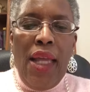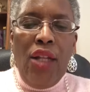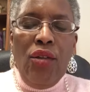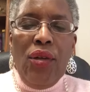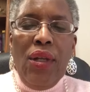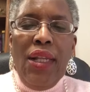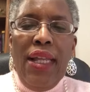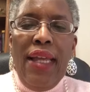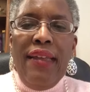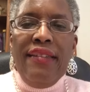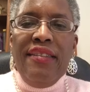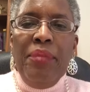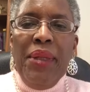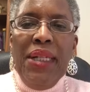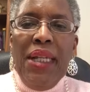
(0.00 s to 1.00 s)
Hello
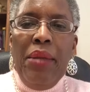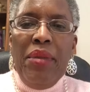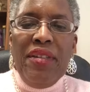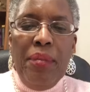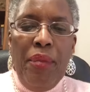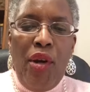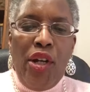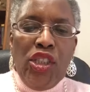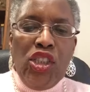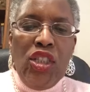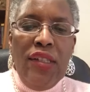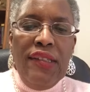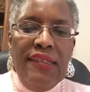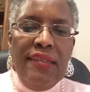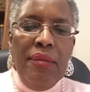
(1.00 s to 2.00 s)
class, my name is
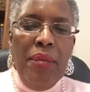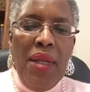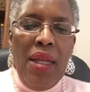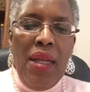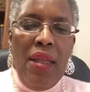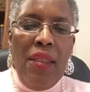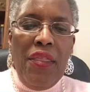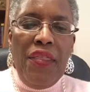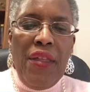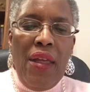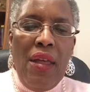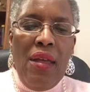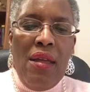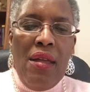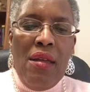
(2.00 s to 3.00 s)
Margie Smith.
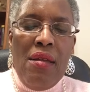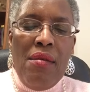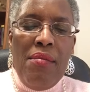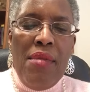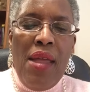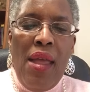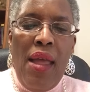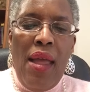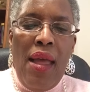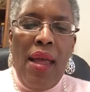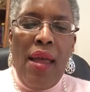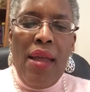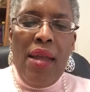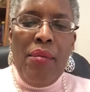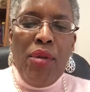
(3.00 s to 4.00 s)
Um,
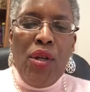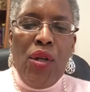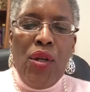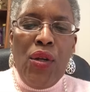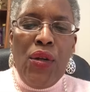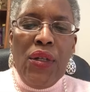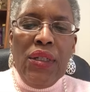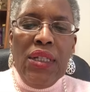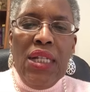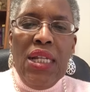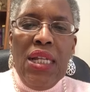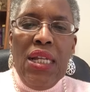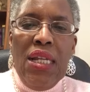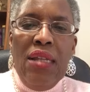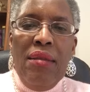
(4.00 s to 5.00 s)
I am
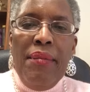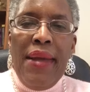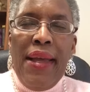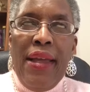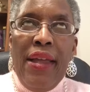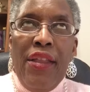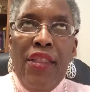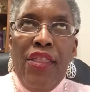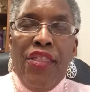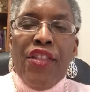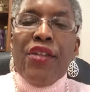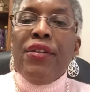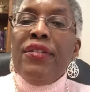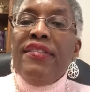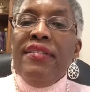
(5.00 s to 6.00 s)
currently in my
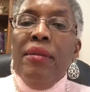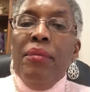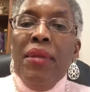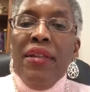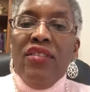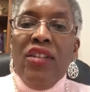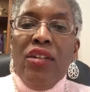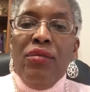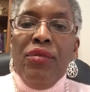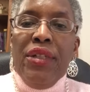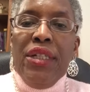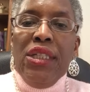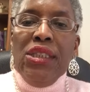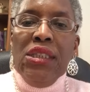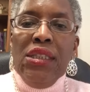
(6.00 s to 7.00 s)
third semester at
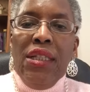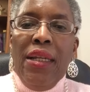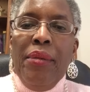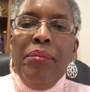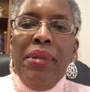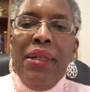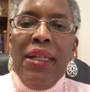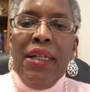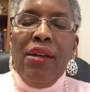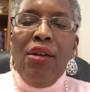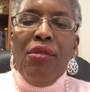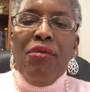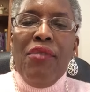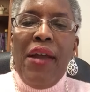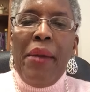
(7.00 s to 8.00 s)
Regent. I'm planning
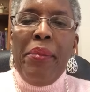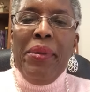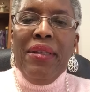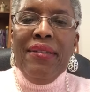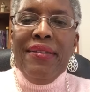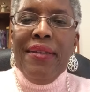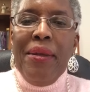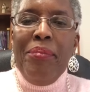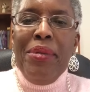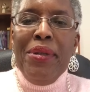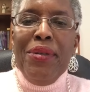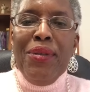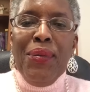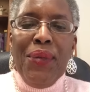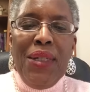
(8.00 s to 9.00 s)
on wrapping this up
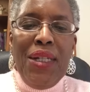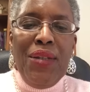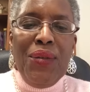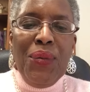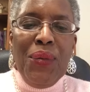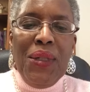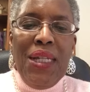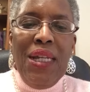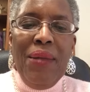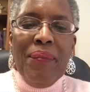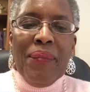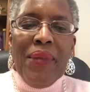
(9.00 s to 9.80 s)
in 2020.